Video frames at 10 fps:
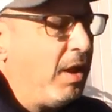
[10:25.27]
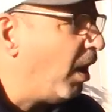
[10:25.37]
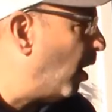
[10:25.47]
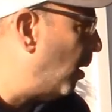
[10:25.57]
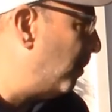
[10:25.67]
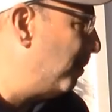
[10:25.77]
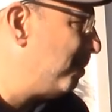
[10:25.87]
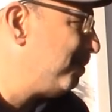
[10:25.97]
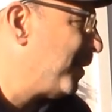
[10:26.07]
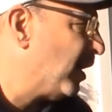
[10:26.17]
Um,
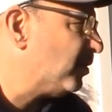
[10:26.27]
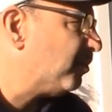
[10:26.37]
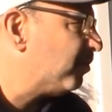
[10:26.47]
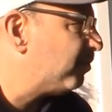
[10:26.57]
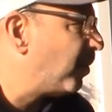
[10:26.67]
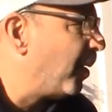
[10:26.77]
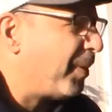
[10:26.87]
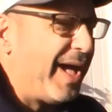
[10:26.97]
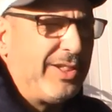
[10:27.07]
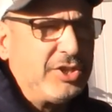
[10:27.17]
I
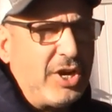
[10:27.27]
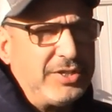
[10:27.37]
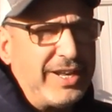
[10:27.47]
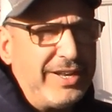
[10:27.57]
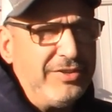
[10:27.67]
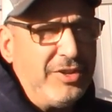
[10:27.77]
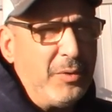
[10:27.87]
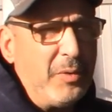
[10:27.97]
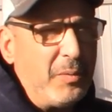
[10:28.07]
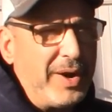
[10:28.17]
apologize I didn't
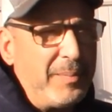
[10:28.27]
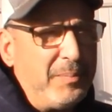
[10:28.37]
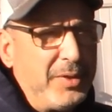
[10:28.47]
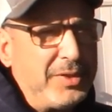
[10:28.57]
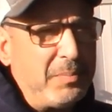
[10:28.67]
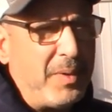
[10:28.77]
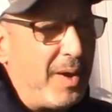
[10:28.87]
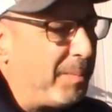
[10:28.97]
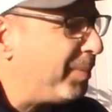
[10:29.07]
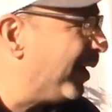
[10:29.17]
do it when I put the
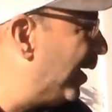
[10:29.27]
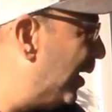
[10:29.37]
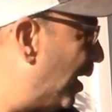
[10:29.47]
pump in,